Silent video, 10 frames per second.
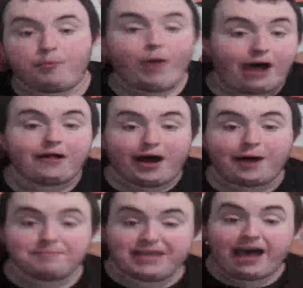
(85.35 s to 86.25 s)
Well,
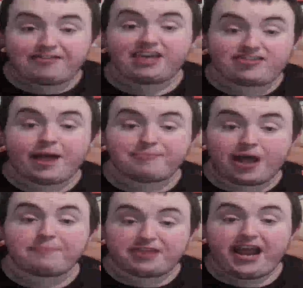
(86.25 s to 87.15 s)
they stepped
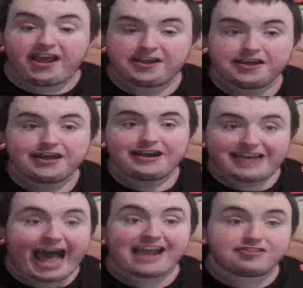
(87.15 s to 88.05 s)
up today.
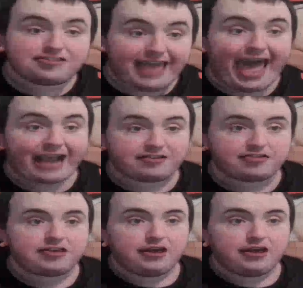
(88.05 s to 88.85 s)
9 sacks.